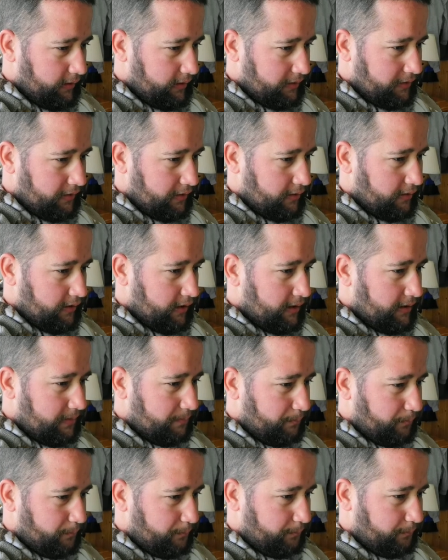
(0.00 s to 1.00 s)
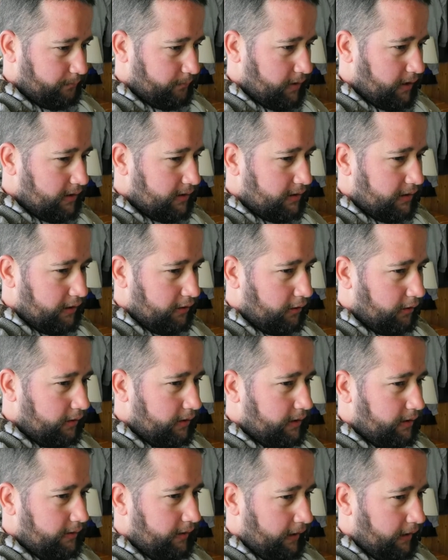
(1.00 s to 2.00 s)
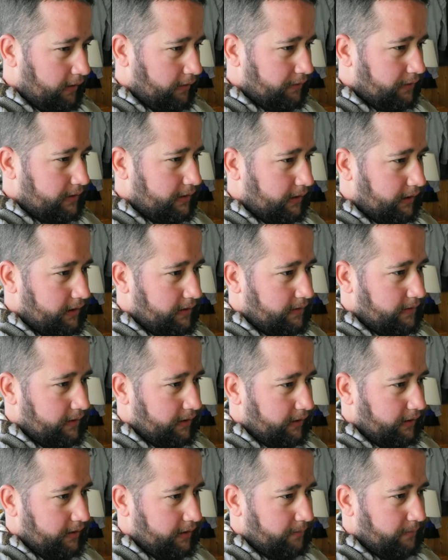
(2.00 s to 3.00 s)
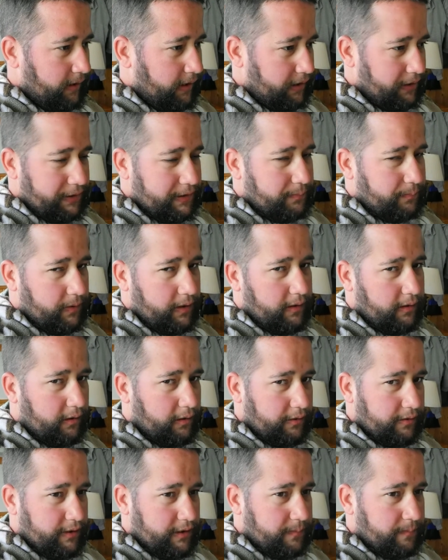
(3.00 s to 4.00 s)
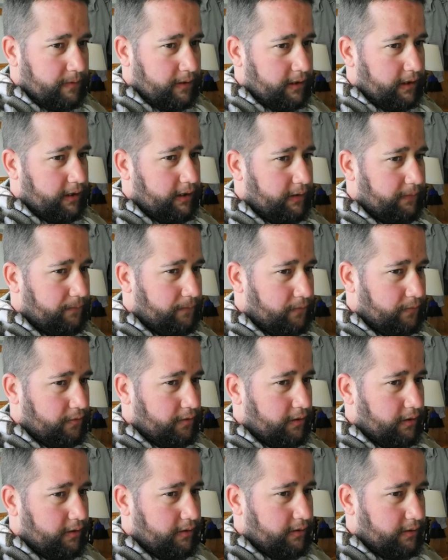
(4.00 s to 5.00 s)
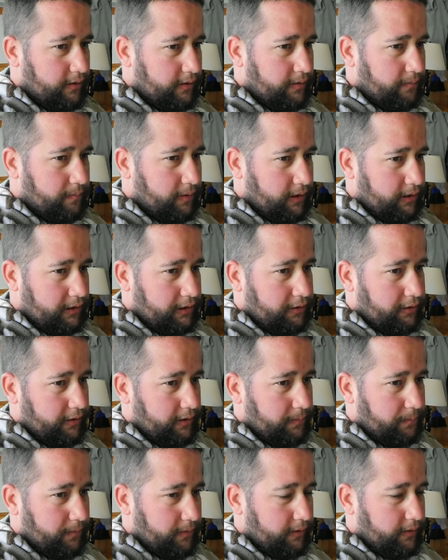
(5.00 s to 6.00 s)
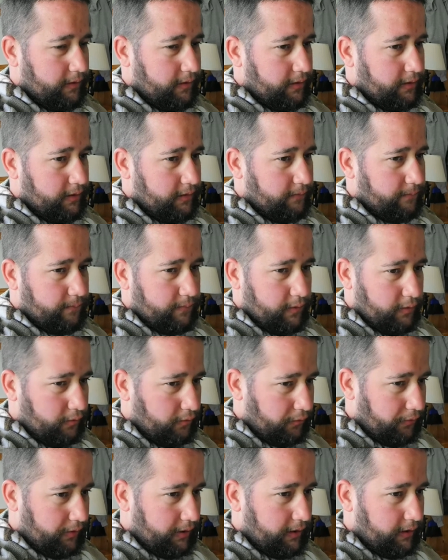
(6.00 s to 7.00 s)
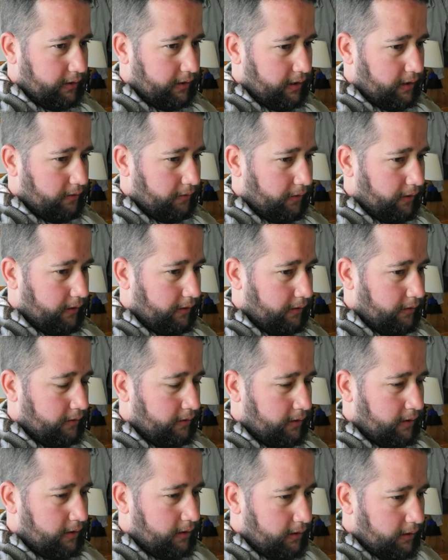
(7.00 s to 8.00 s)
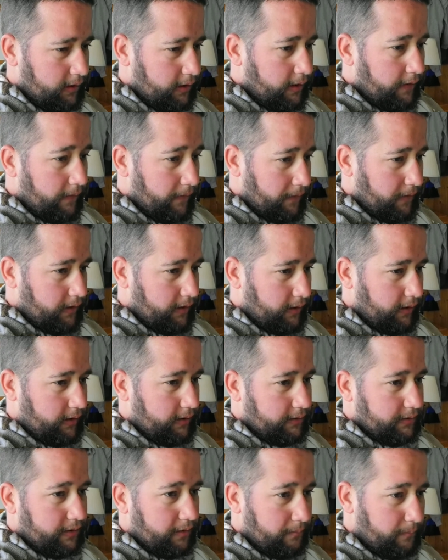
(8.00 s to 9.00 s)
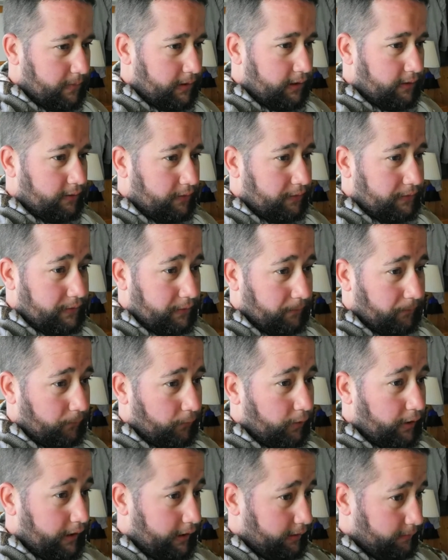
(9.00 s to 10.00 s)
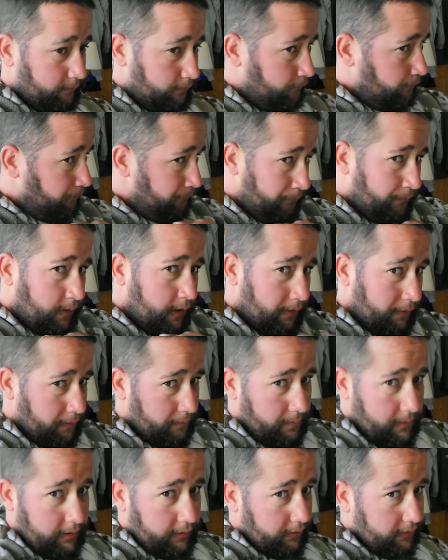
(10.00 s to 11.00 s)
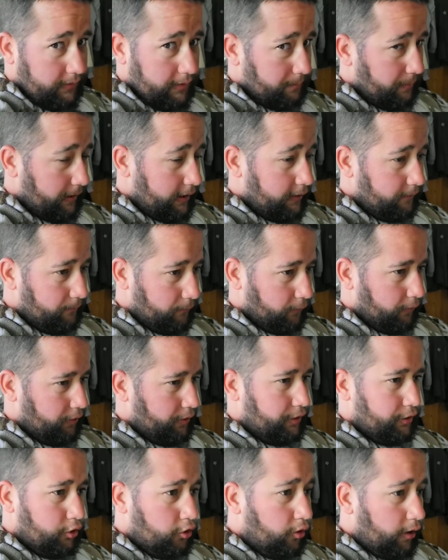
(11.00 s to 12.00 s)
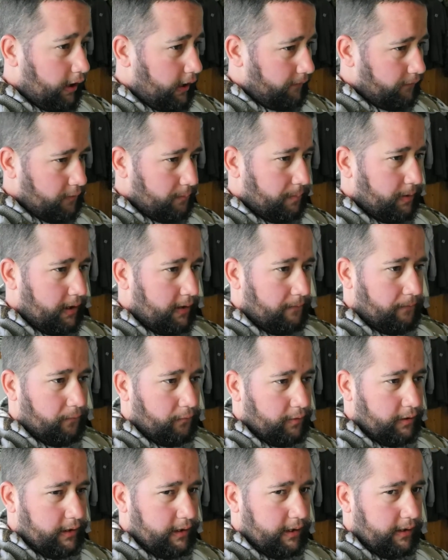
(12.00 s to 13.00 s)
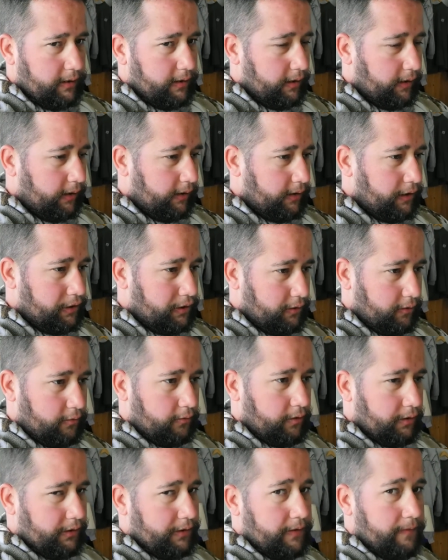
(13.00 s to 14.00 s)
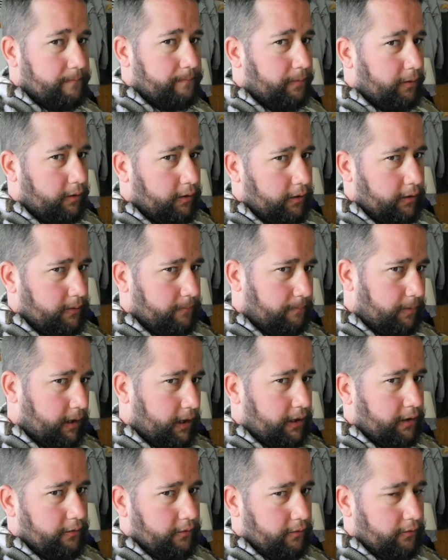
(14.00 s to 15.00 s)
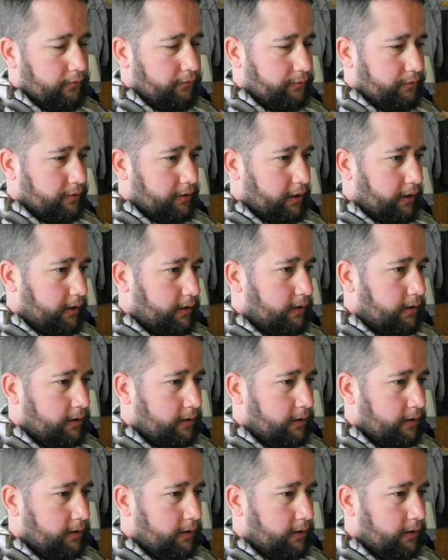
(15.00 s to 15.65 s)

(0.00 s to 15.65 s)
So that's that's the only downside like they make you spend all this money for the bus trip and the, the whole thing down here. The thing is the meals are free. The meals are paid for. You don't have to pay for anything unless you're going to the bar to buy your own drink.